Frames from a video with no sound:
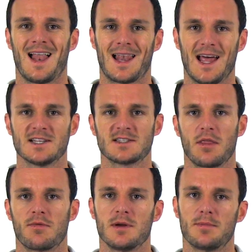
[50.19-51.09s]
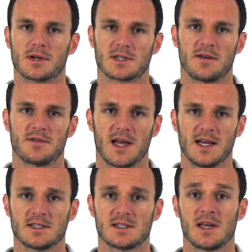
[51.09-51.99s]
Less than 3 positive
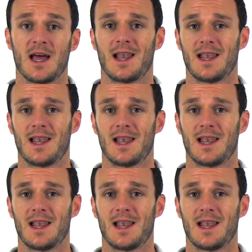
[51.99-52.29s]
tests